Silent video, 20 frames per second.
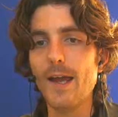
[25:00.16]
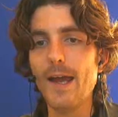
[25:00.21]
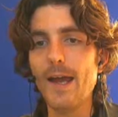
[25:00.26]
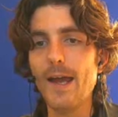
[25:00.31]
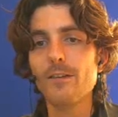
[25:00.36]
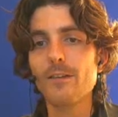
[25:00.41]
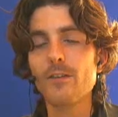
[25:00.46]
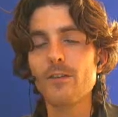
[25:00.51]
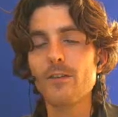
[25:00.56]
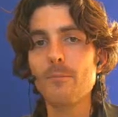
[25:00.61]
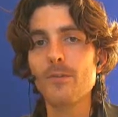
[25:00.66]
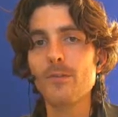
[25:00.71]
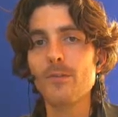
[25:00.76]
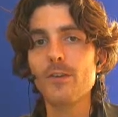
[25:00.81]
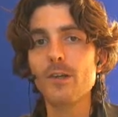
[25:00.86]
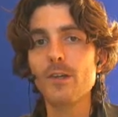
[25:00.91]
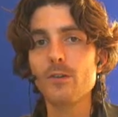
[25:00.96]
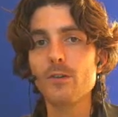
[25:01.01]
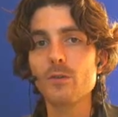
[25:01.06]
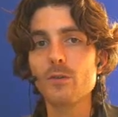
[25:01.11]

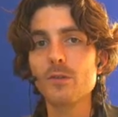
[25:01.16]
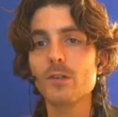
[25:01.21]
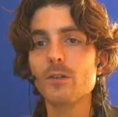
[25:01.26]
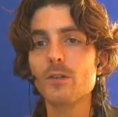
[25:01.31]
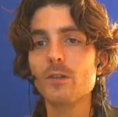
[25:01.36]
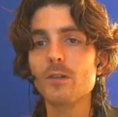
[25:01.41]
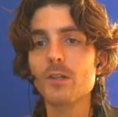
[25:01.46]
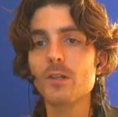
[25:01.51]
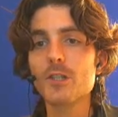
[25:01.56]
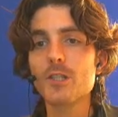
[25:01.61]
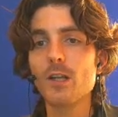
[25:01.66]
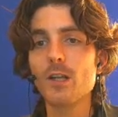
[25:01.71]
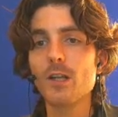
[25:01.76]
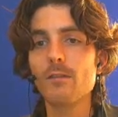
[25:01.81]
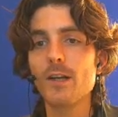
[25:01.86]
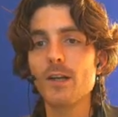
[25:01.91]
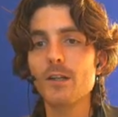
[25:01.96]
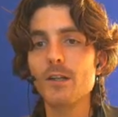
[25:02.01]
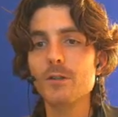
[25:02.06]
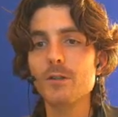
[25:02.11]
something to your original
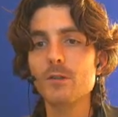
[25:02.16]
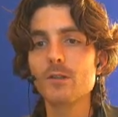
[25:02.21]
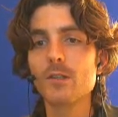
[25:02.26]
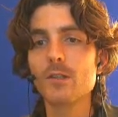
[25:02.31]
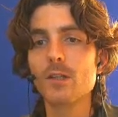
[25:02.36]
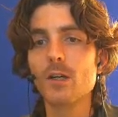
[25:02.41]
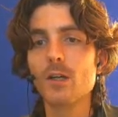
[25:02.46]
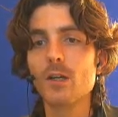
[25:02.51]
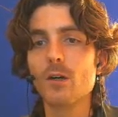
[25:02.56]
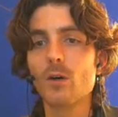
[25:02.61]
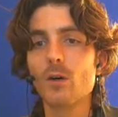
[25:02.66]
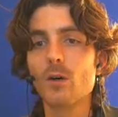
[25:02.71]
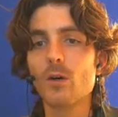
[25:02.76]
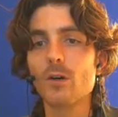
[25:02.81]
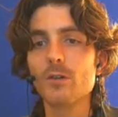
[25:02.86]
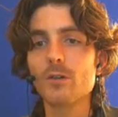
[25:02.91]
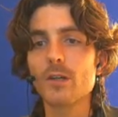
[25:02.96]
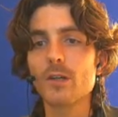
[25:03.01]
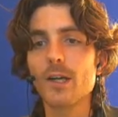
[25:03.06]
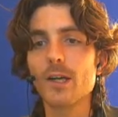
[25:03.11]
value, or
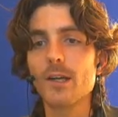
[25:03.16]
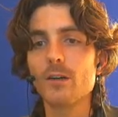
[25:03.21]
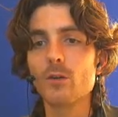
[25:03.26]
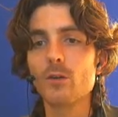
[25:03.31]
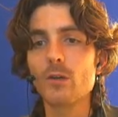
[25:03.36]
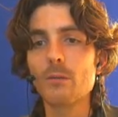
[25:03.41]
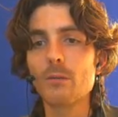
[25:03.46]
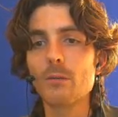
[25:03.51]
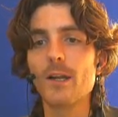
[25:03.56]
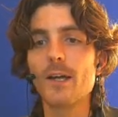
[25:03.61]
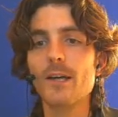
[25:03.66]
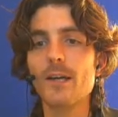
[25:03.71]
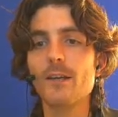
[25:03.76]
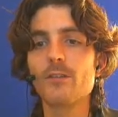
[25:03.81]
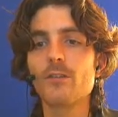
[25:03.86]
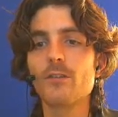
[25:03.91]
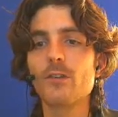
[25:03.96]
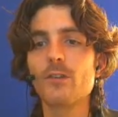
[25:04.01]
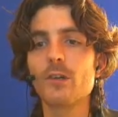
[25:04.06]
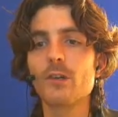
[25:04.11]
you can replace
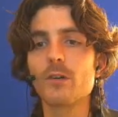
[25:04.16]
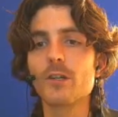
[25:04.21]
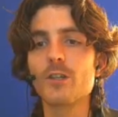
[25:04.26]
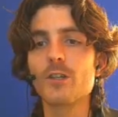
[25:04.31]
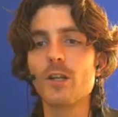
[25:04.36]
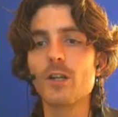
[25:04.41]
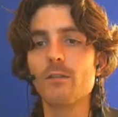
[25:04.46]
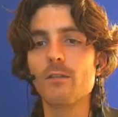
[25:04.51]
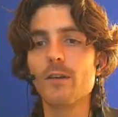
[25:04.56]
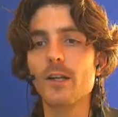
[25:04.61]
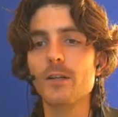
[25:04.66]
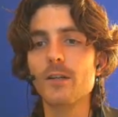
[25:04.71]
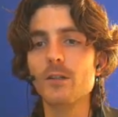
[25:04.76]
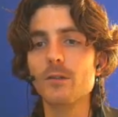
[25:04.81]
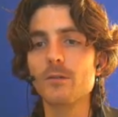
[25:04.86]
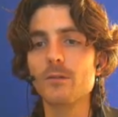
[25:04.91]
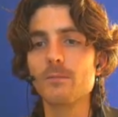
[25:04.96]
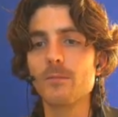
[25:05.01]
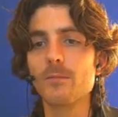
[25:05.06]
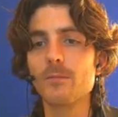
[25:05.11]
the original value.
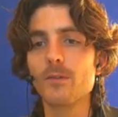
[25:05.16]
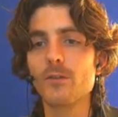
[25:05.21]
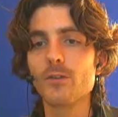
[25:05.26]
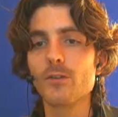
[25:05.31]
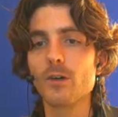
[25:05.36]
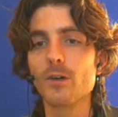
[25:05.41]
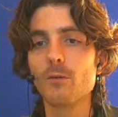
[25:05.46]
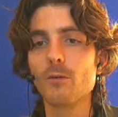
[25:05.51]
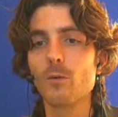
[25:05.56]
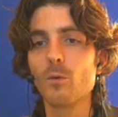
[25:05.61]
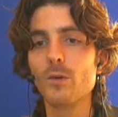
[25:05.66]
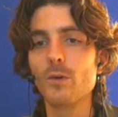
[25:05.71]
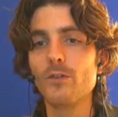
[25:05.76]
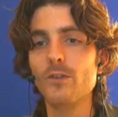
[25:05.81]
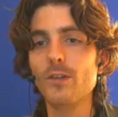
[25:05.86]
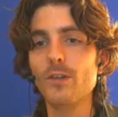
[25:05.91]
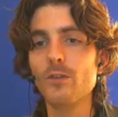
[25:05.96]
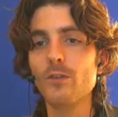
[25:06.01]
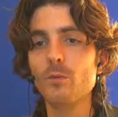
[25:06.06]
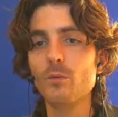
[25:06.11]
So with
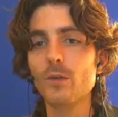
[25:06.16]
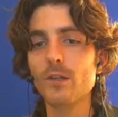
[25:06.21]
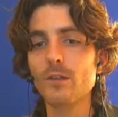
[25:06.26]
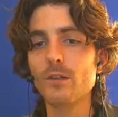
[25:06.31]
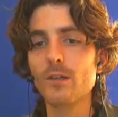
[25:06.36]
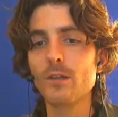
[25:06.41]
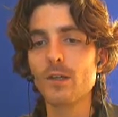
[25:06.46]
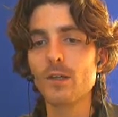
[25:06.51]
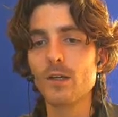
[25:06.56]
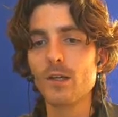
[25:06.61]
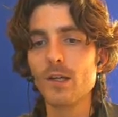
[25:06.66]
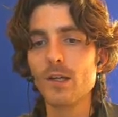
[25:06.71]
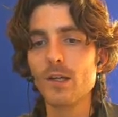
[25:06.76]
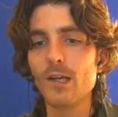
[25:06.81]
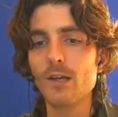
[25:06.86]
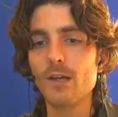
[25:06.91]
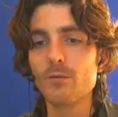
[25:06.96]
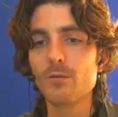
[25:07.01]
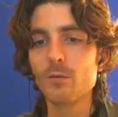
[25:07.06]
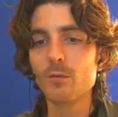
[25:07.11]
this one,
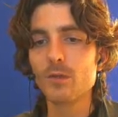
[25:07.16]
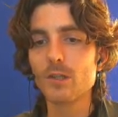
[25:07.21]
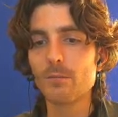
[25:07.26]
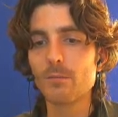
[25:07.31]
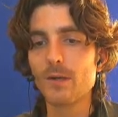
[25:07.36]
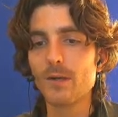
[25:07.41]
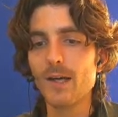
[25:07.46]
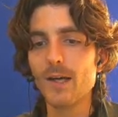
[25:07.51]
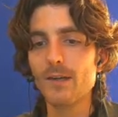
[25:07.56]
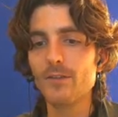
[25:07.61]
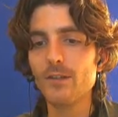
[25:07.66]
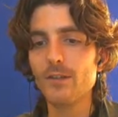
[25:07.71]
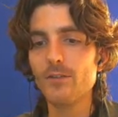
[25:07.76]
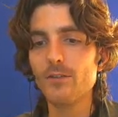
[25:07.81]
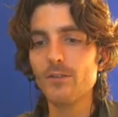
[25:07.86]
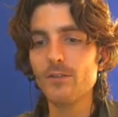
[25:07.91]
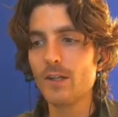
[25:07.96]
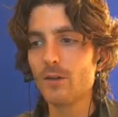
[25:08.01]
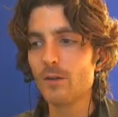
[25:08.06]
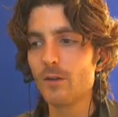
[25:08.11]
if we would apply this
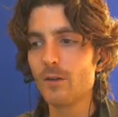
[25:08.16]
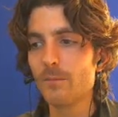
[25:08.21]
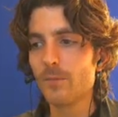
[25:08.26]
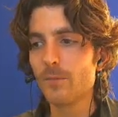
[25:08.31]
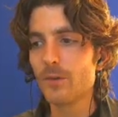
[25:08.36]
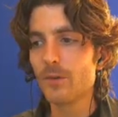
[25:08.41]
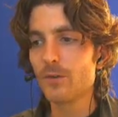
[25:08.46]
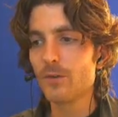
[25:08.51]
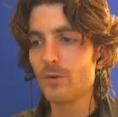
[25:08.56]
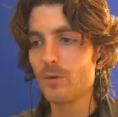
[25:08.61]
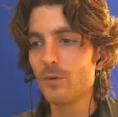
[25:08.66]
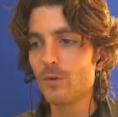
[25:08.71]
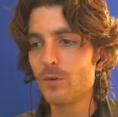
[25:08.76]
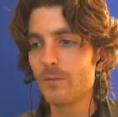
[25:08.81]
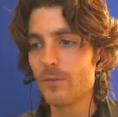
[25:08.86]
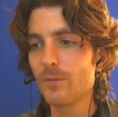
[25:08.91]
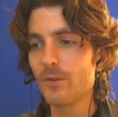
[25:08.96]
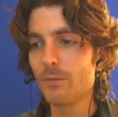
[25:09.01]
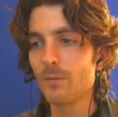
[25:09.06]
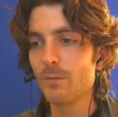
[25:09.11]
now to
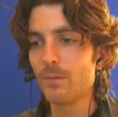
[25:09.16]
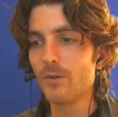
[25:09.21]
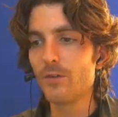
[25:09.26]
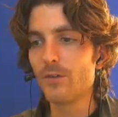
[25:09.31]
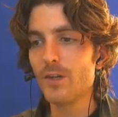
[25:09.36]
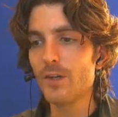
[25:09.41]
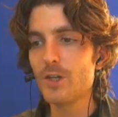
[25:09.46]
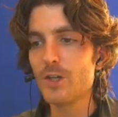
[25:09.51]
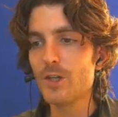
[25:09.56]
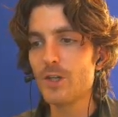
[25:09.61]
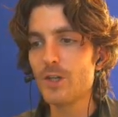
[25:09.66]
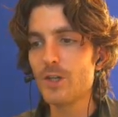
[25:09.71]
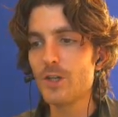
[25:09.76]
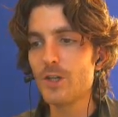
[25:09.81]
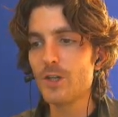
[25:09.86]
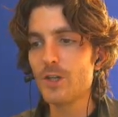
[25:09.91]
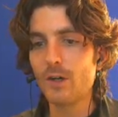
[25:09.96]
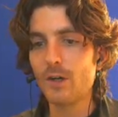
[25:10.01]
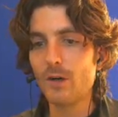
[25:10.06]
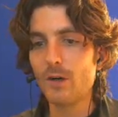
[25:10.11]
the position of
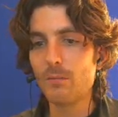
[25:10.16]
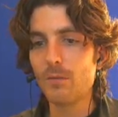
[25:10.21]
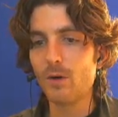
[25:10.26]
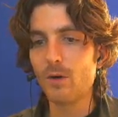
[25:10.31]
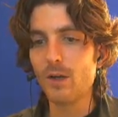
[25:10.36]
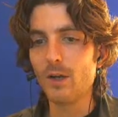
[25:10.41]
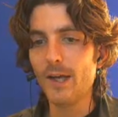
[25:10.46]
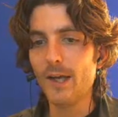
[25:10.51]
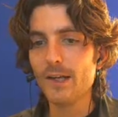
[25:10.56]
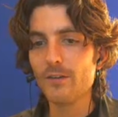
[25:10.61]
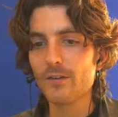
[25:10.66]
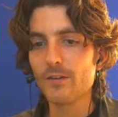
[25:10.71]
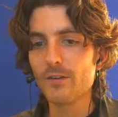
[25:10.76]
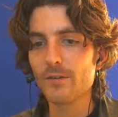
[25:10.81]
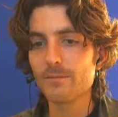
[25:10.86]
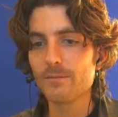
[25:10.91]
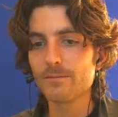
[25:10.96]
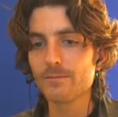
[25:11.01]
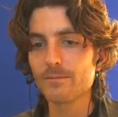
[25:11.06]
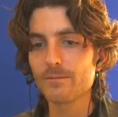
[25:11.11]
our ball X
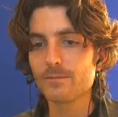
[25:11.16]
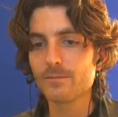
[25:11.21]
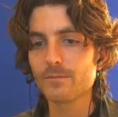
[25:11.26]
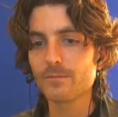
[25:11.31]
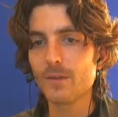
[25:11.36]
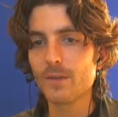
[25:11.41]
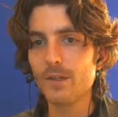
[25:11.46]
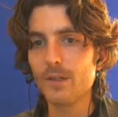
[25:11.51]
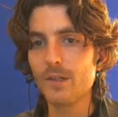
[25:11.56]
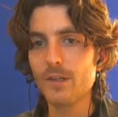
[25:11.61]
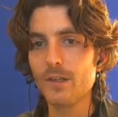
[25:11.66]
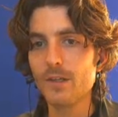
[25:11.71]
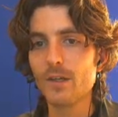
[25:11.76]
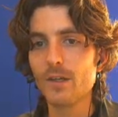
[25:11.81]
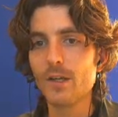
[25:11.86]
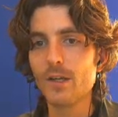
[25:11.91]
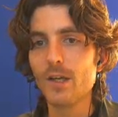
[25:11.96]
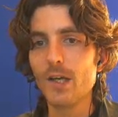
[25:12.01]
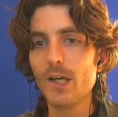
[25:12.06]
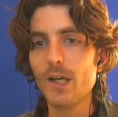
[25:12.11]
here,
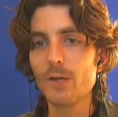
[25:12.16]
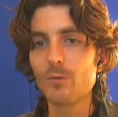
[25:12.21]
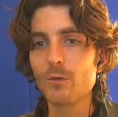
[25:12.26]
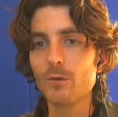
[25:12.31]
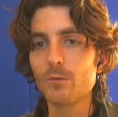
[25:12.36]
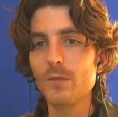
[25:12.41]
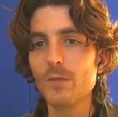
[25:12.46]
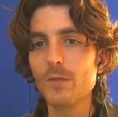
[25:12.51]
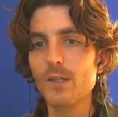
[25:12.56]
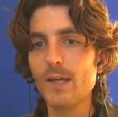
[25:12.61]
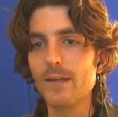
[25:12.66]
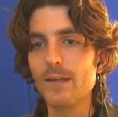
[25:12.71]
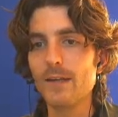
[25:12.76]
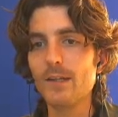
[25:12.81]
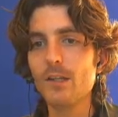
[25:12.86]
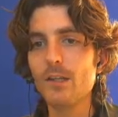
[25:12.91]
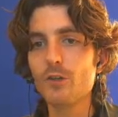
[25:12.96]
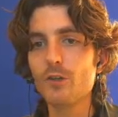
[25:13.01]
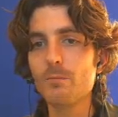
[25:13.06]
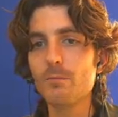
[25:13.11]
it would mean at
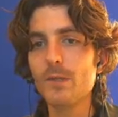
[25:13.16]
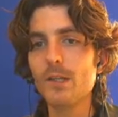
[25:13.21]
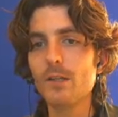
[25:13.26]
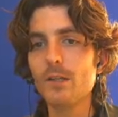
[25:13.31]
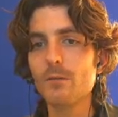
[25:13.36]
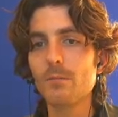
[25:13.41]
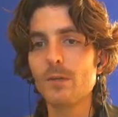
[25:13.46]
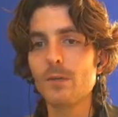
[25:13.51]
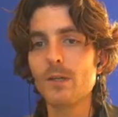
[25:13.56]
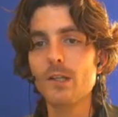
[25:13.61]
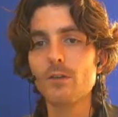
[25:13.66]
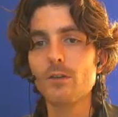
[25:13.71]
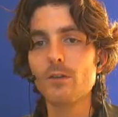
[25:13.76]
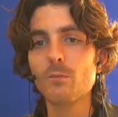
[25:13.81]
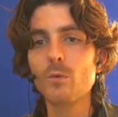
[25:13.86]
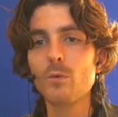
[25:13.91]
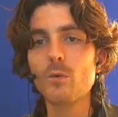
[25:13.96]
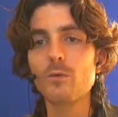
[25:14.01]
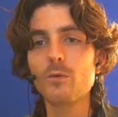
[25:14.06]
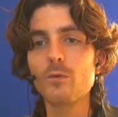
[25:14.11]
each beat, please
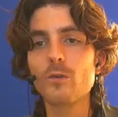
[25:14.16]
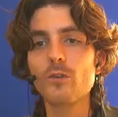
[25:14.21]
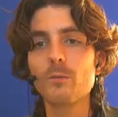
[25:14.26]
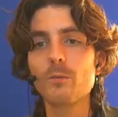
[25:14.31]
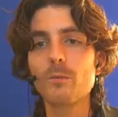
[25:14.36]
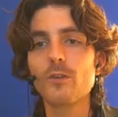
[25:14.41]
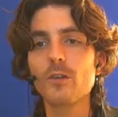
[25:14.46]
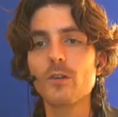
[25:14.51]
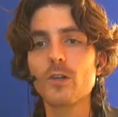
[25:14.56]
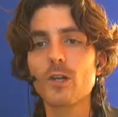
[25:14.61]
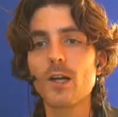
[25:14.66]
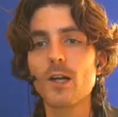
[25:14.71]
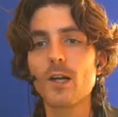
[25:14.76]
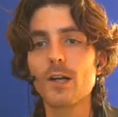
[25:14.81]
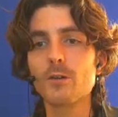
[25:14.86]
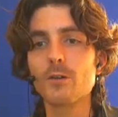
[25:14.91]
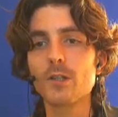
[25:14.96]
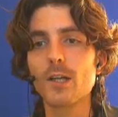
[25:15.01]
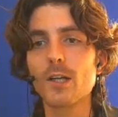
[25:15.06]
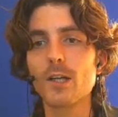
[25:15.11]
move to the position
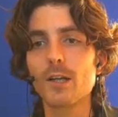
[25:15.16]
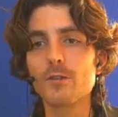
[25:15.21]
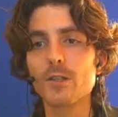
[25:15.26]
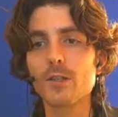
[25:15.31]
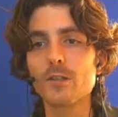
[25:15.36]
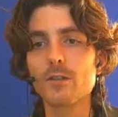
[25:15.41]
100, 100.